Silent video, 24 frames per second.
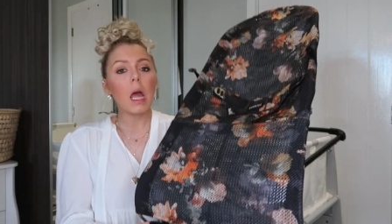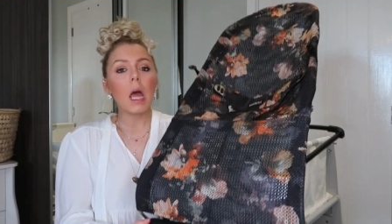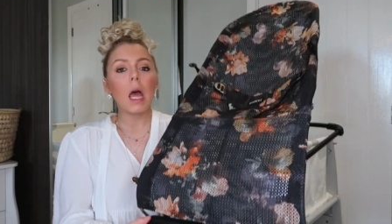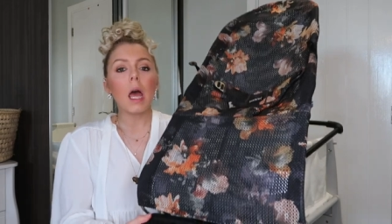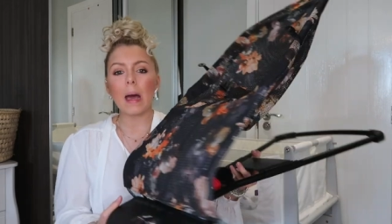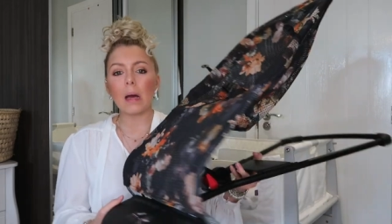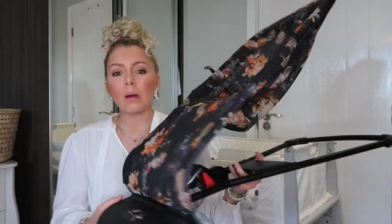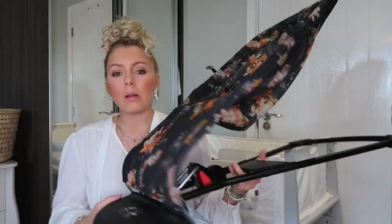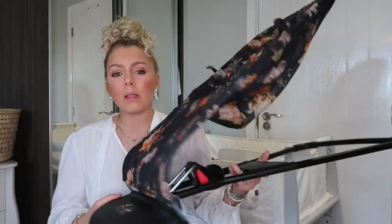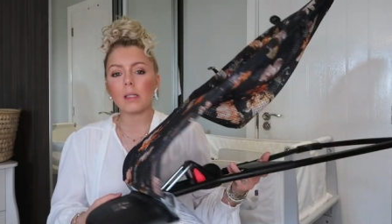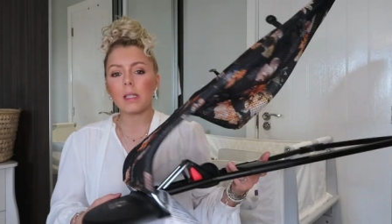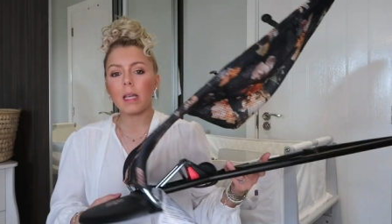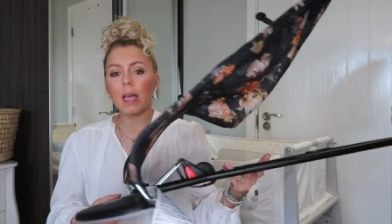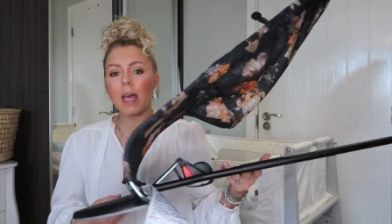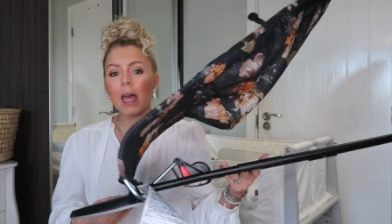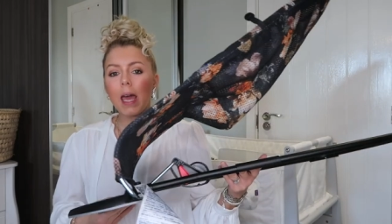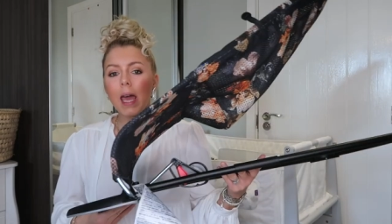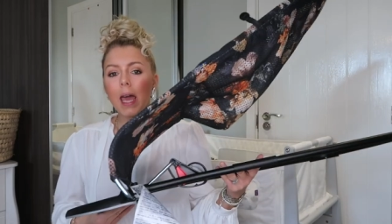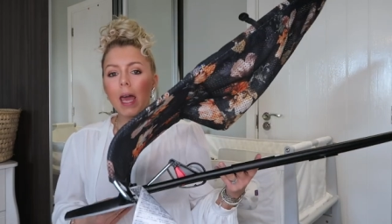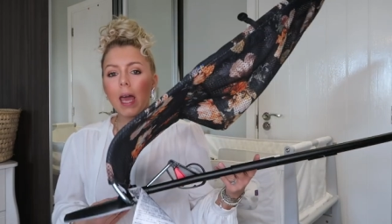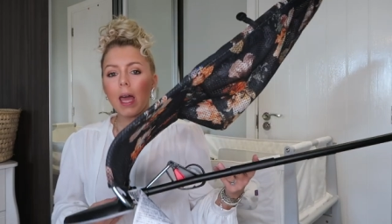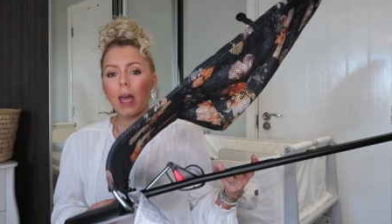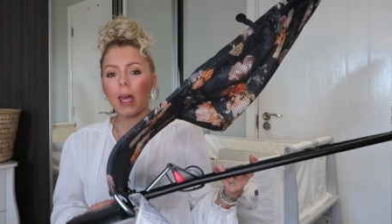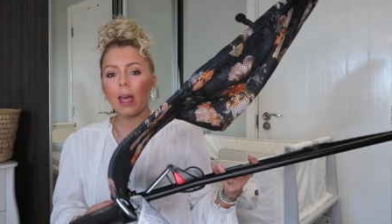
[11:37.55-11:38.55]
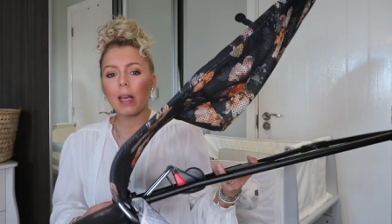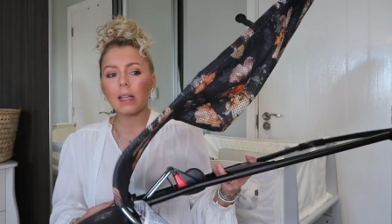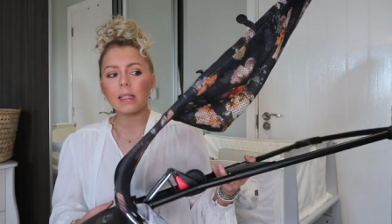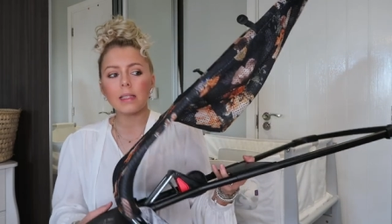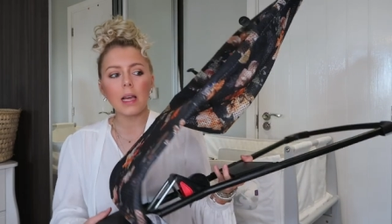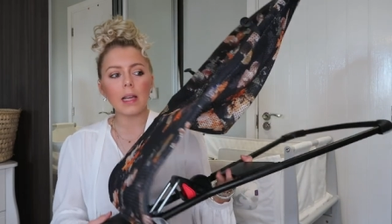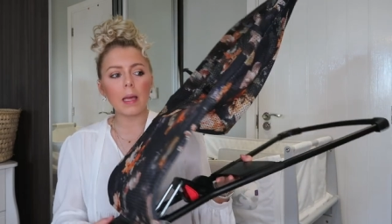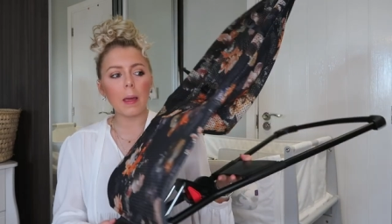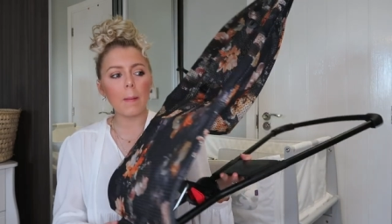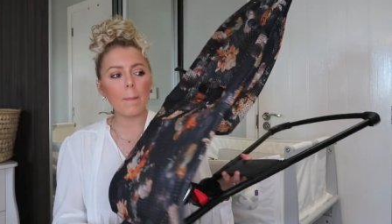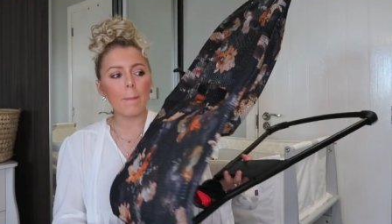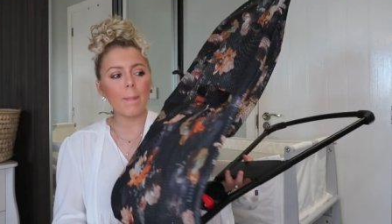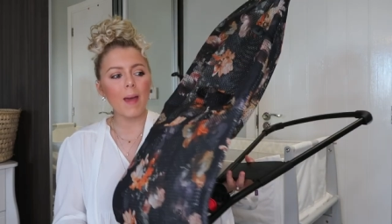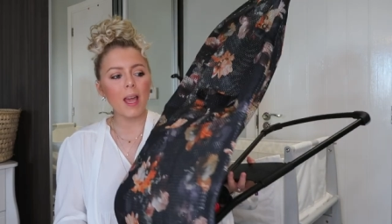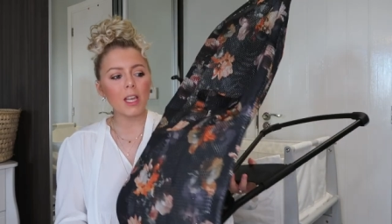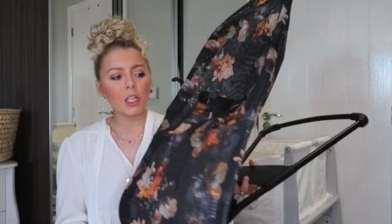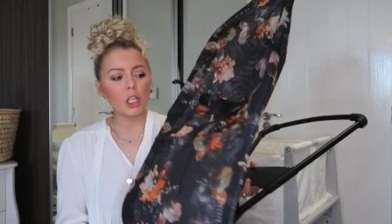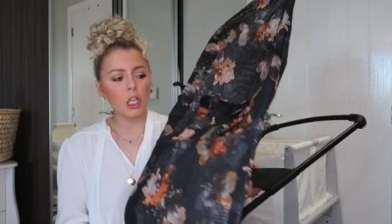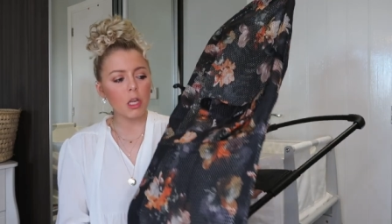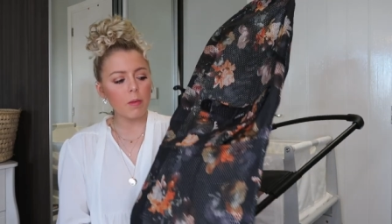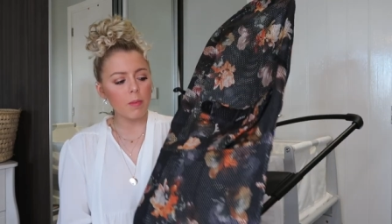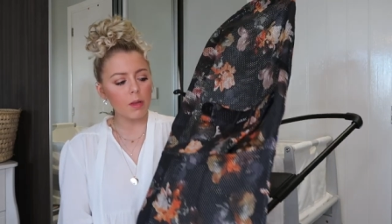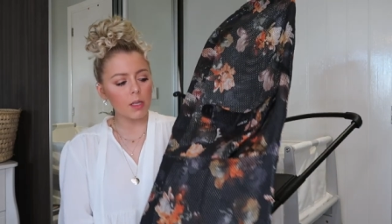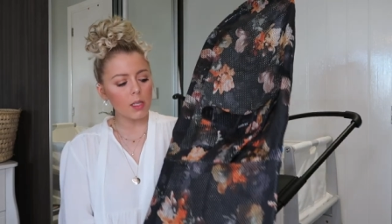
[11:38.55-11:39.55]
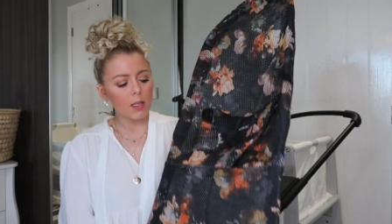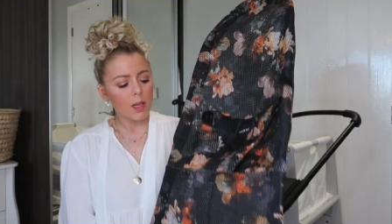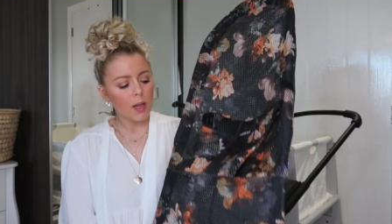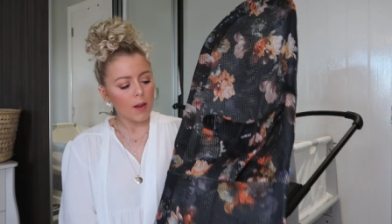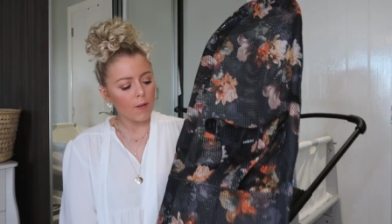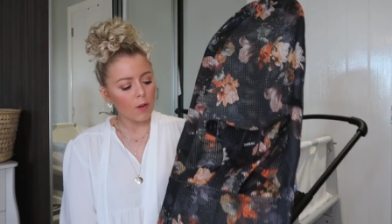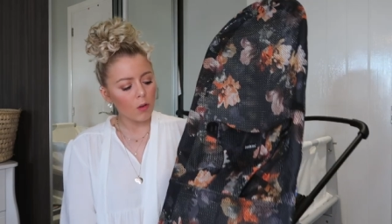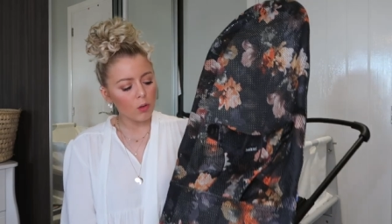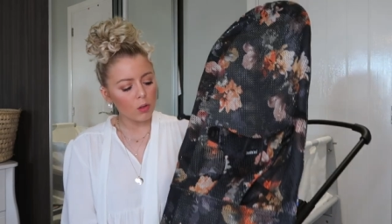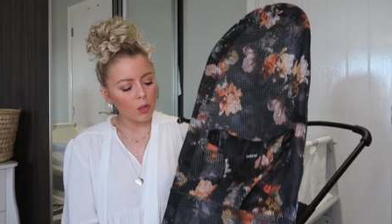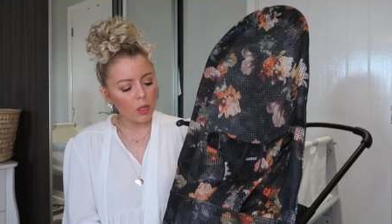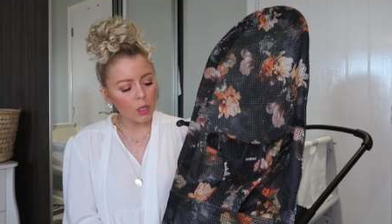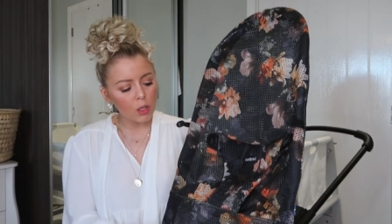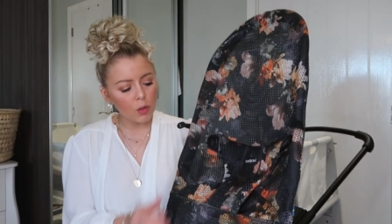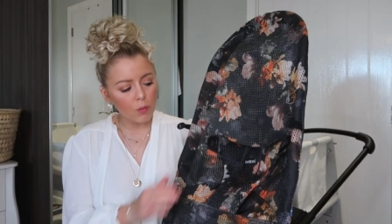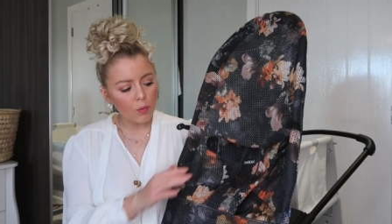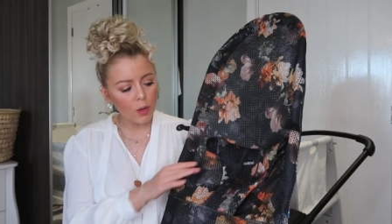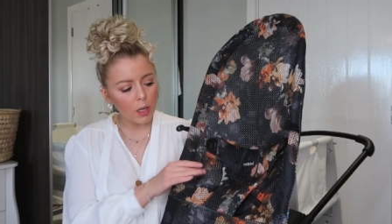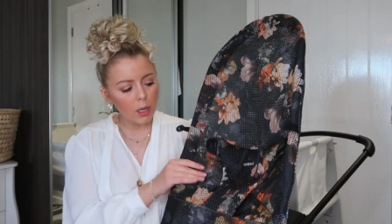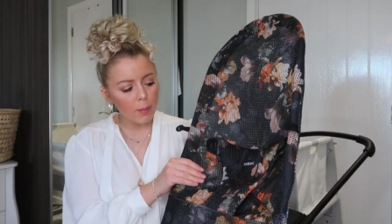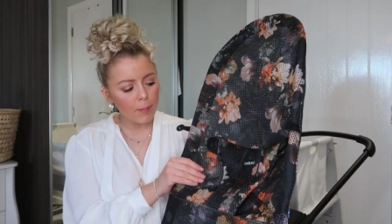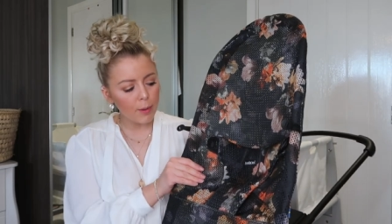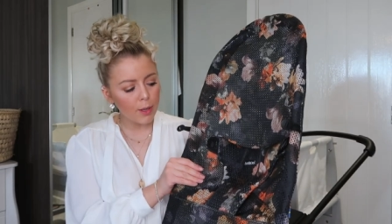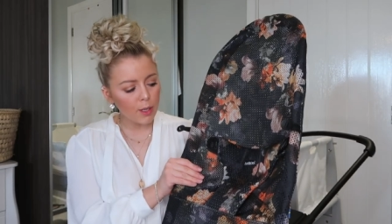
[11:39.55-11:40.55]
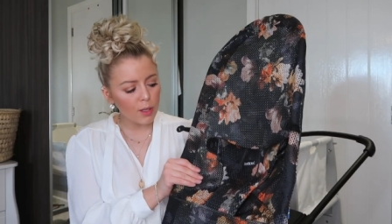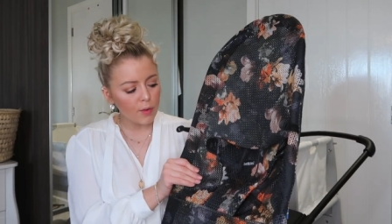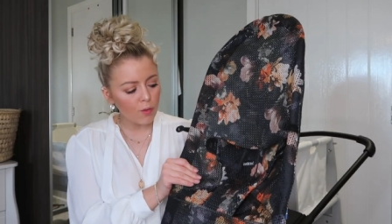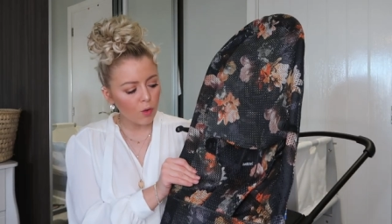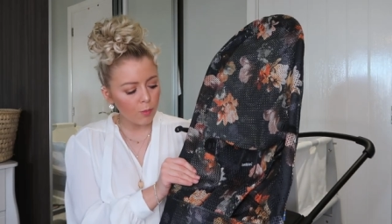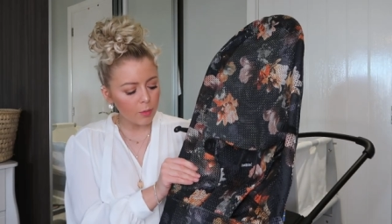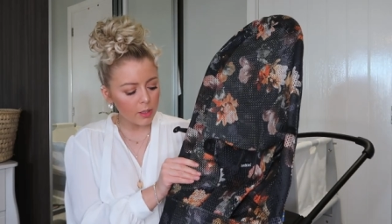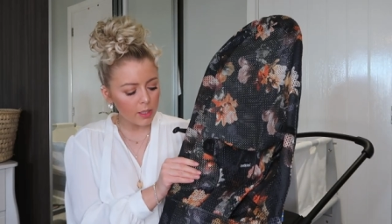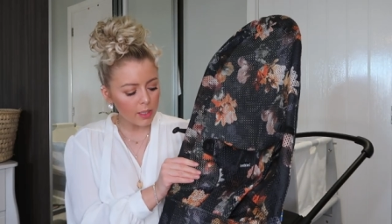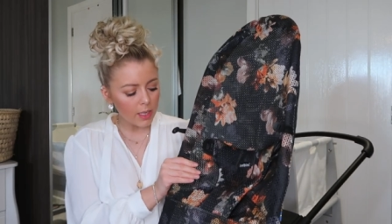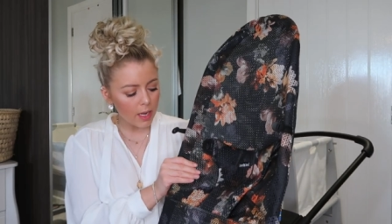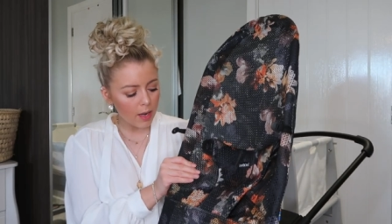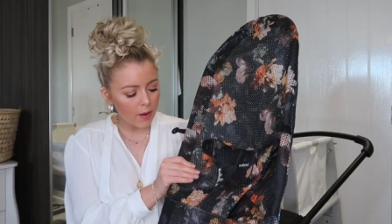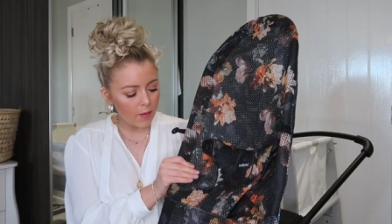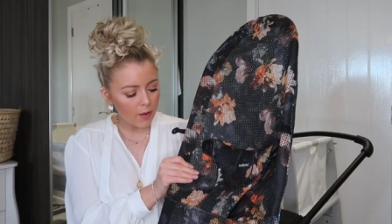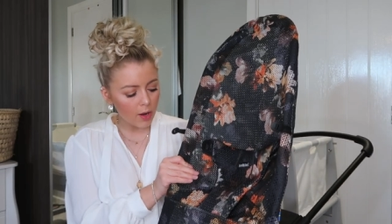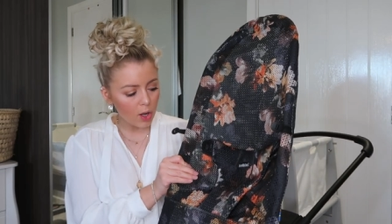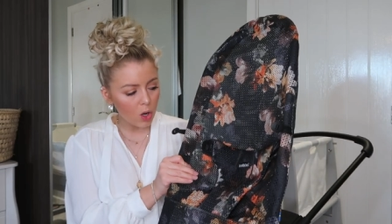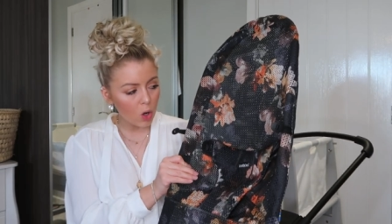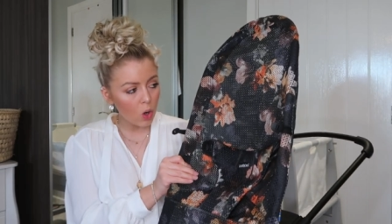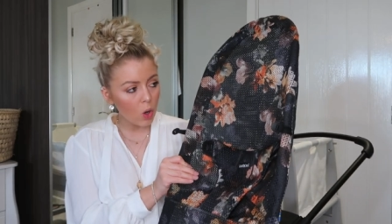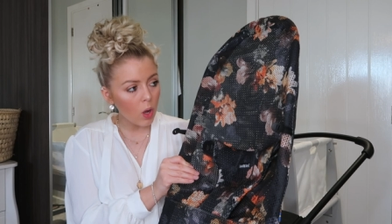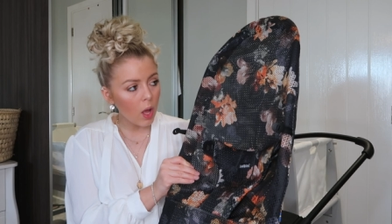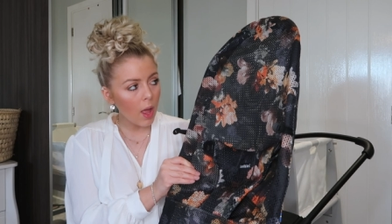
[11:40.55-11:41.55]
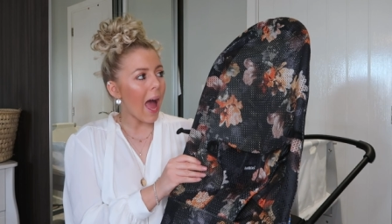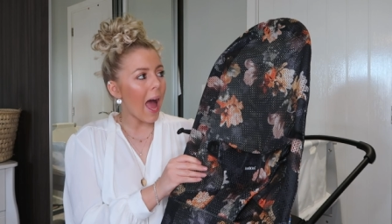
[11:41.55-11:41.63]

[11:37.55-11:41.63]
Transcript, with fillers: Bouncer here. It's like a meshy material, so it's a really beautiful material.